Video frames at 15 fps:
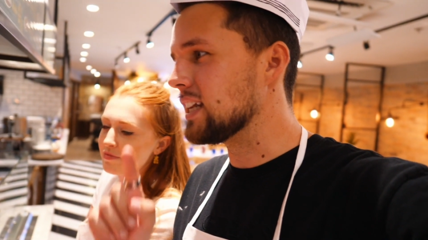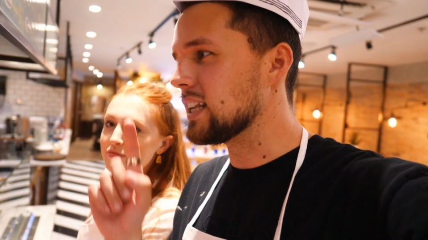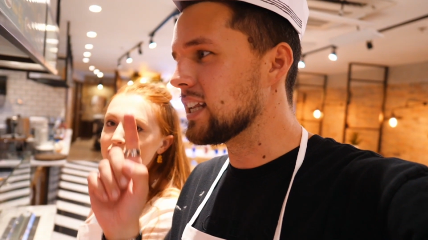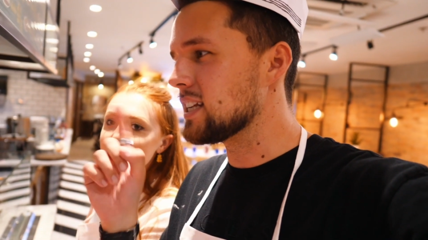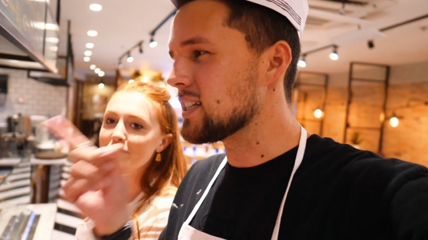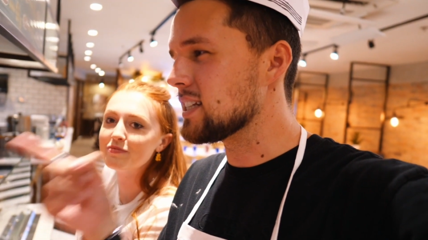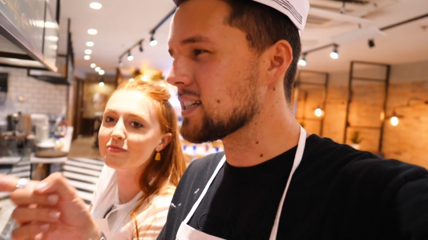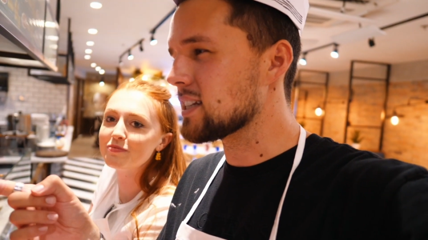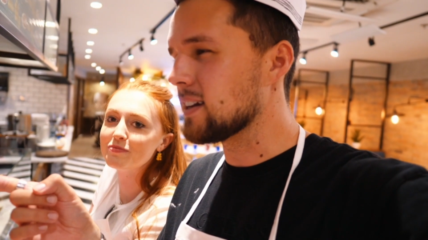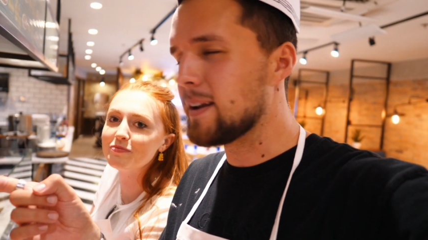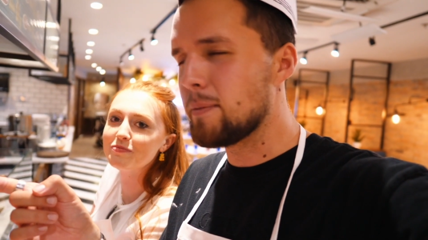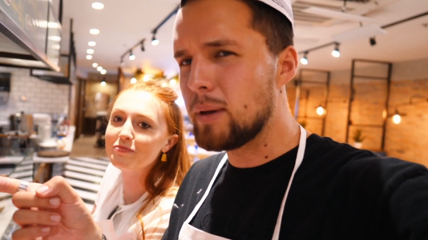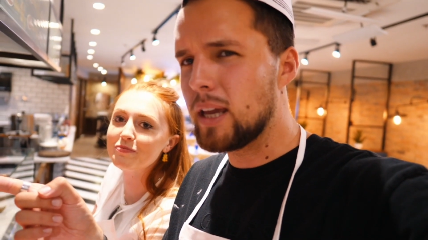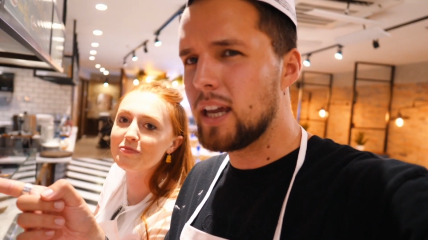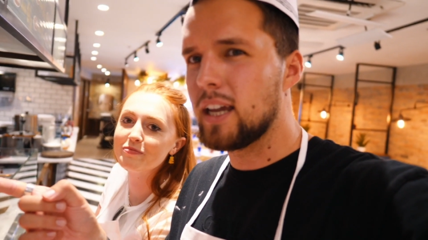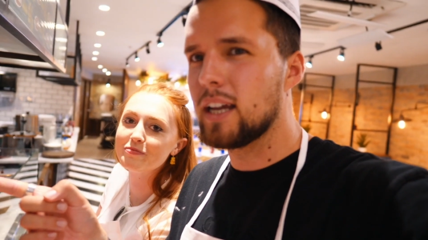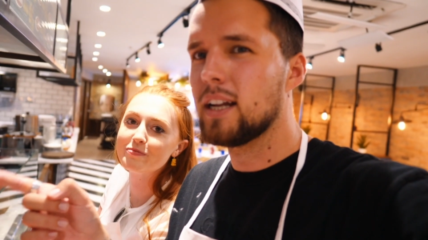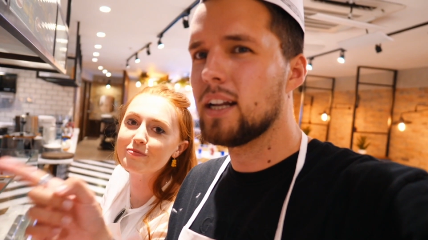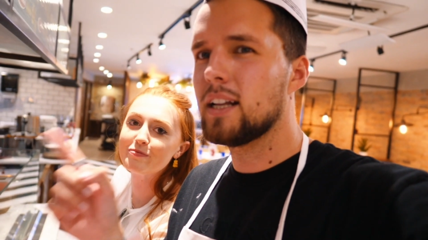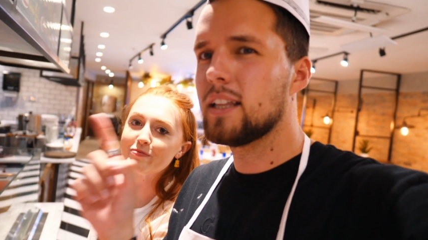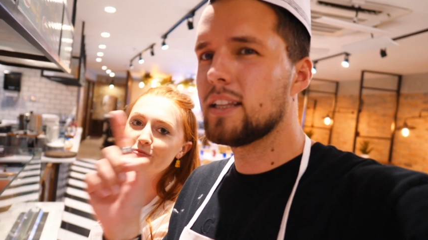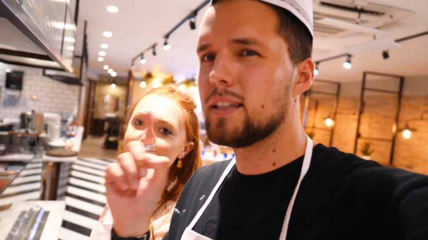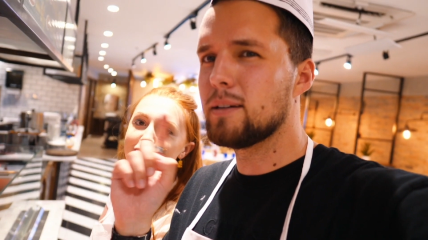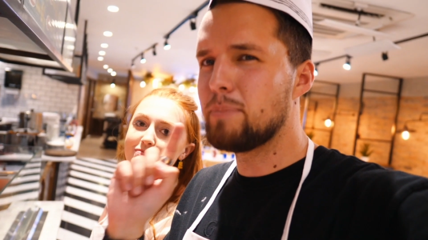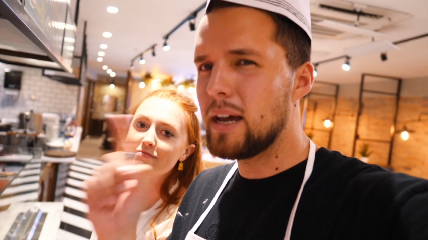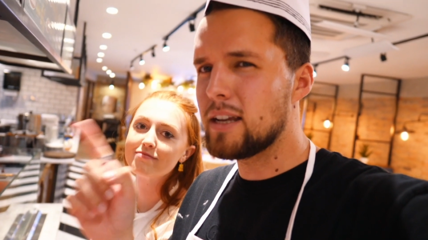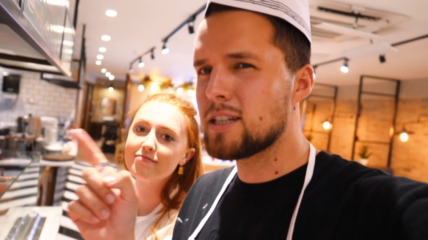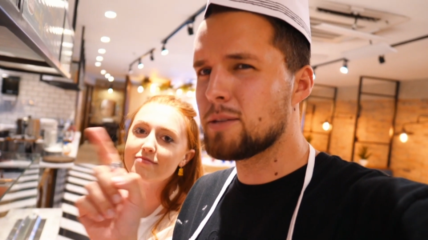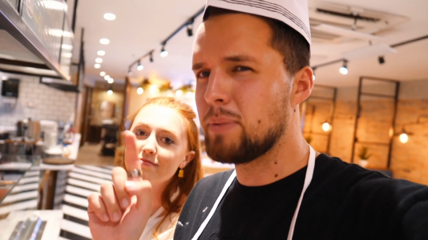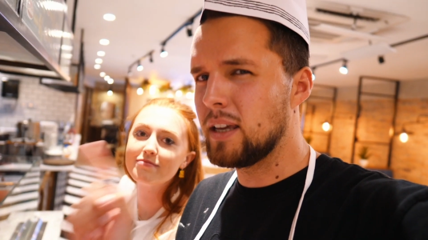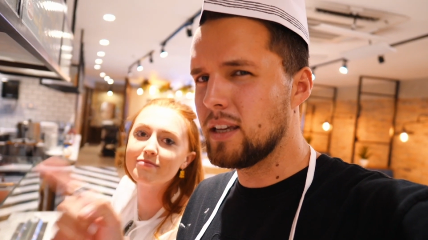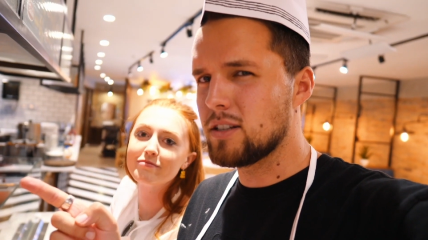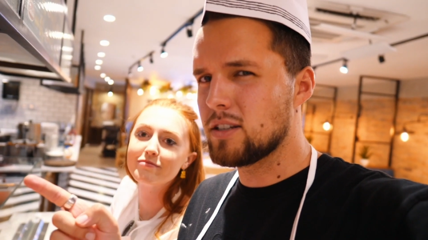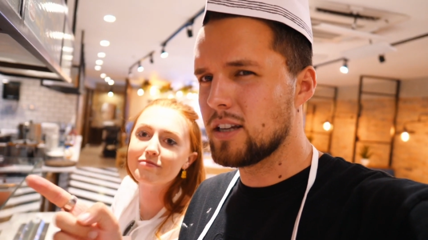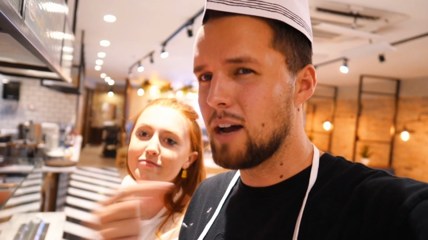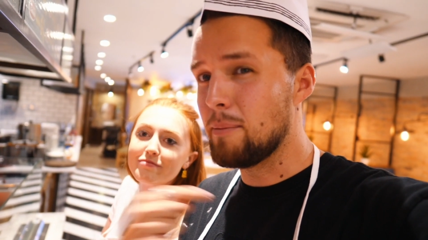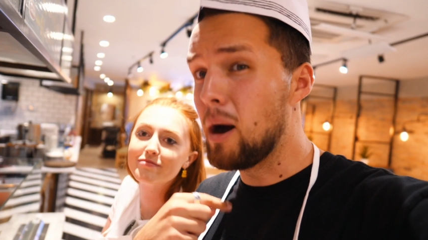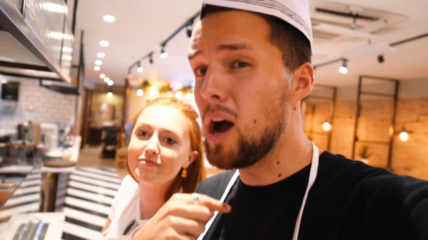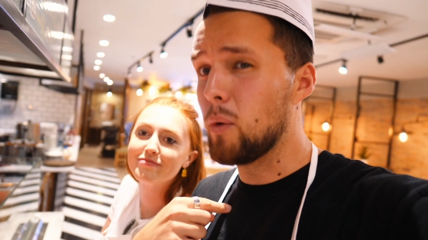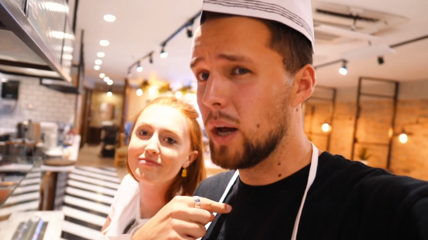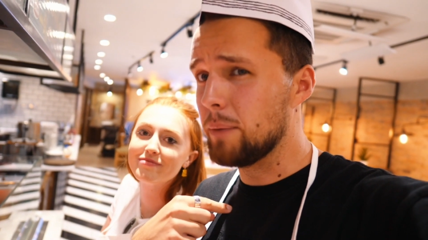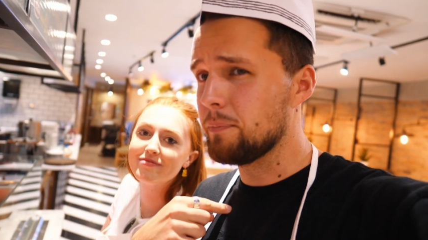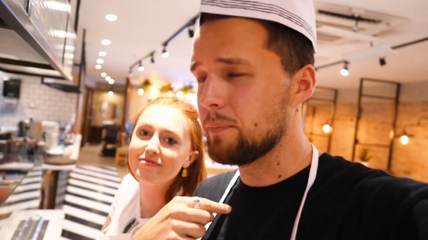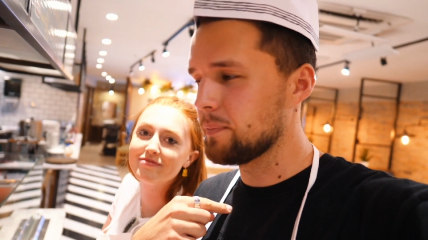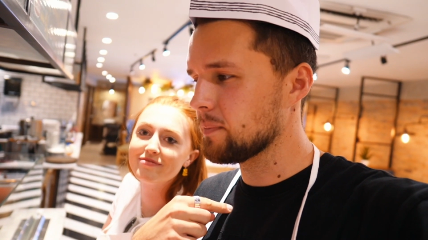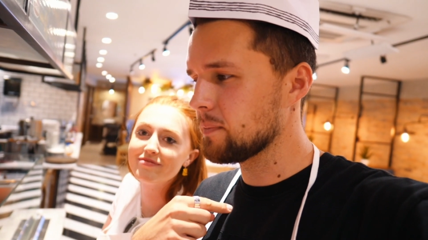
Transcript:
Speaker 1: that this is going to be the best pizza, my one.